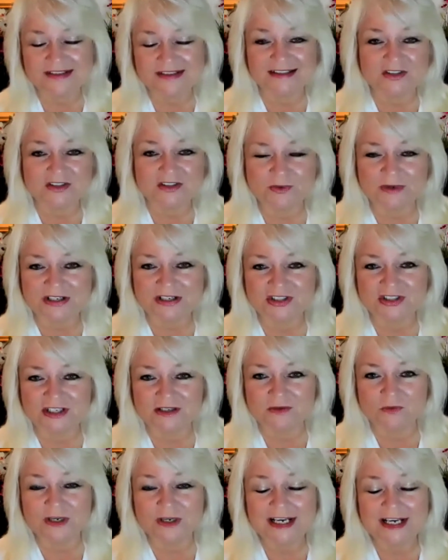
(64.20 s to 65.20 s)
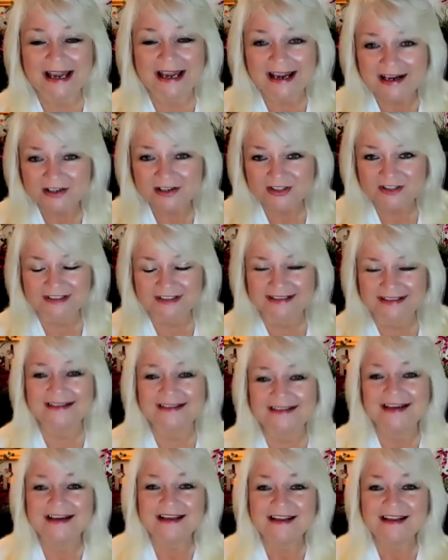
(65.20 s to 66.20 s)
the situation when
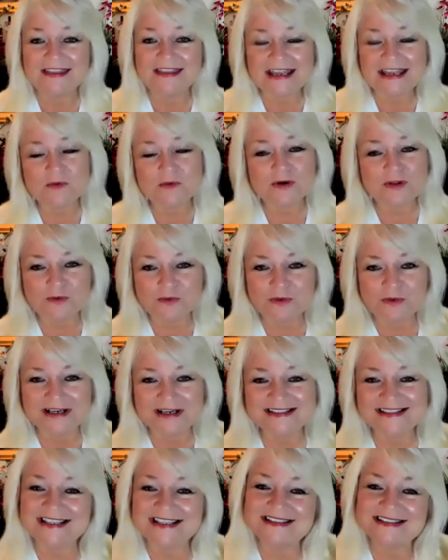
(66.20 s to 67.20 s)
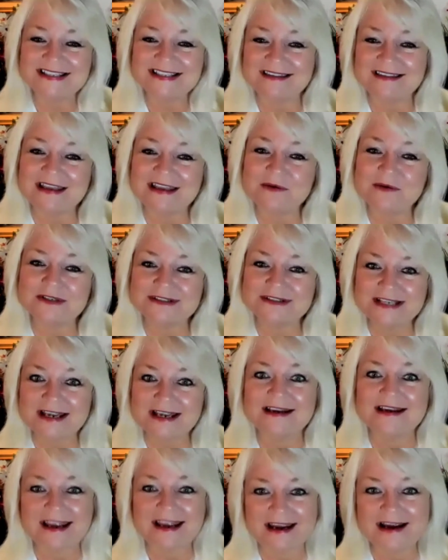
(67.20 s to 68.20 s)
actually they were the ones that said they would
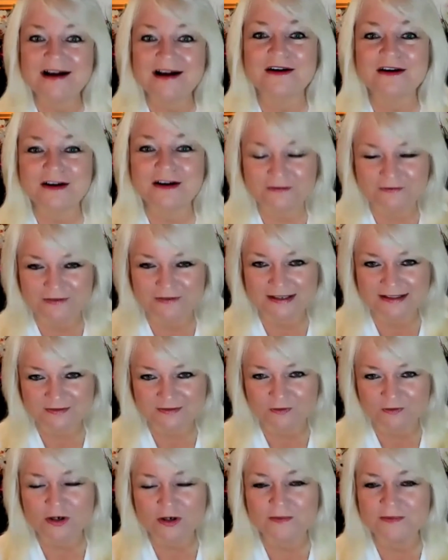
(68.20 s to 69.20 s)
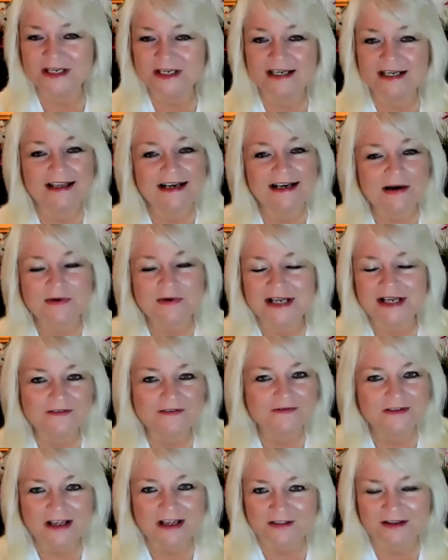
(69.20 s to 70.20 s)
take care of this for me and I would
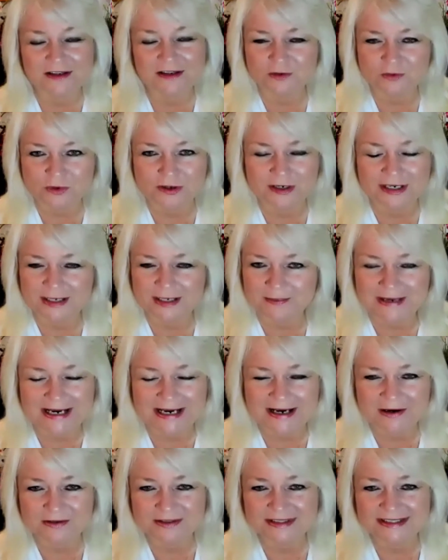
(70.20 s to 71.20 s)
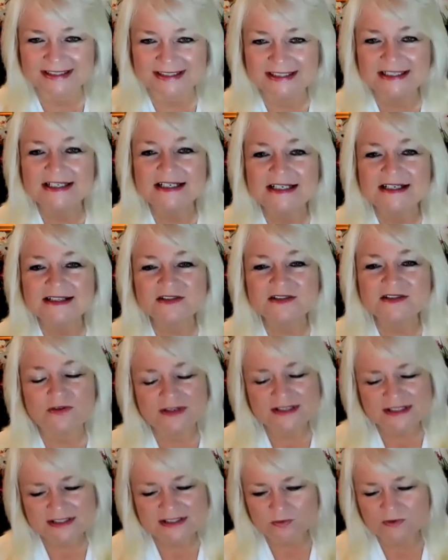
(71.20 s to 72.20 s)
have nothing to worry about. So
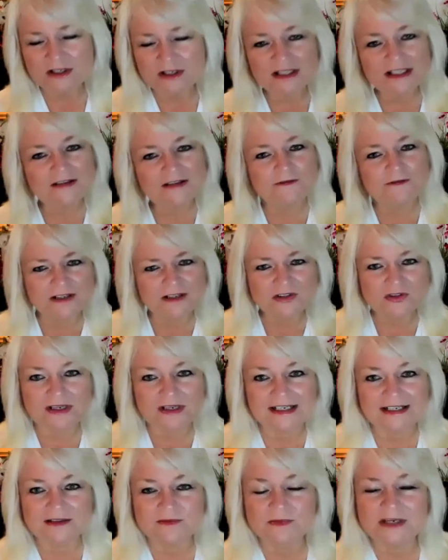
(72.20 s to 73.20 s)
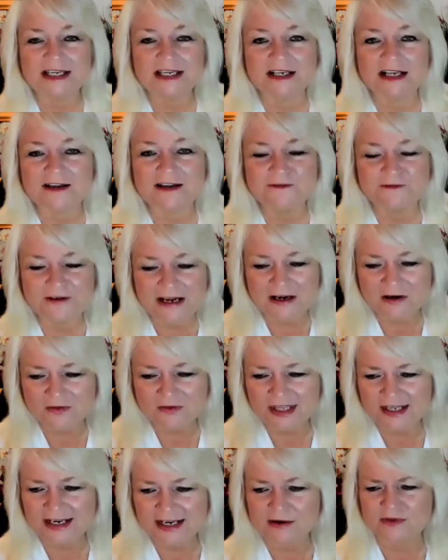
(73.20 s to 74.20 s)
this really frustrated me, and I
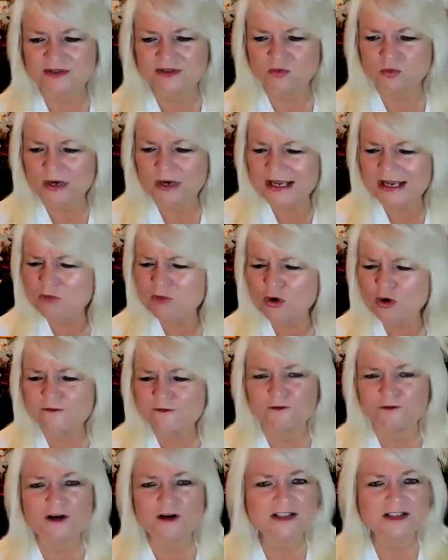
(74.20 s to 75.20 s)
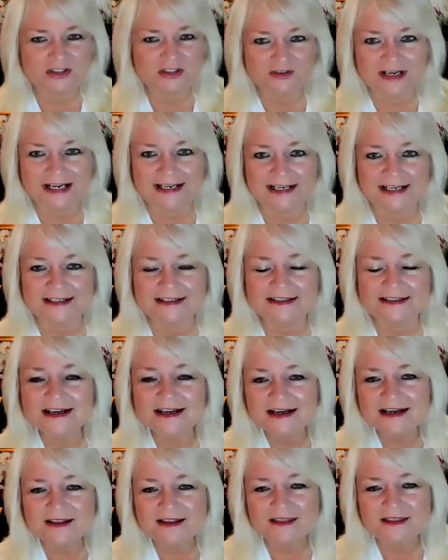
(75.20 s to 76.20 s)
found that I was way more frustrated
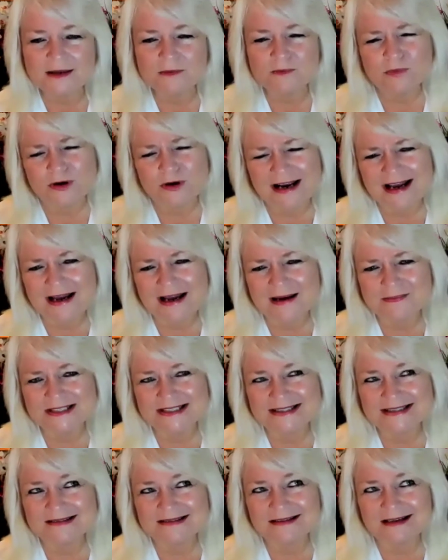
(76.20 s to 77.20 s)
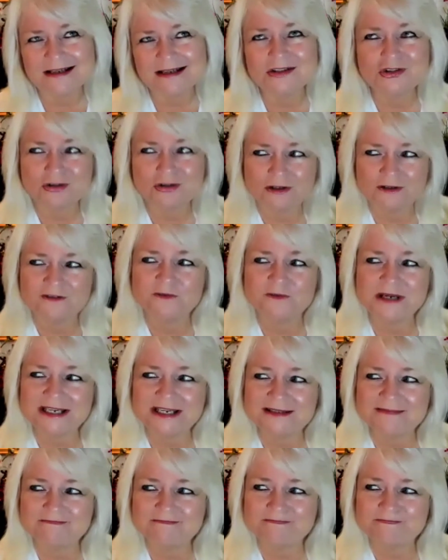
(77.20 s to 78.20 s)
than perhaps I should have
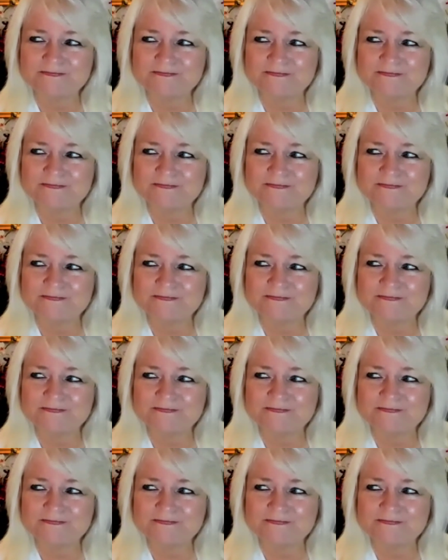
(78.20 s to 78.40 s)
been.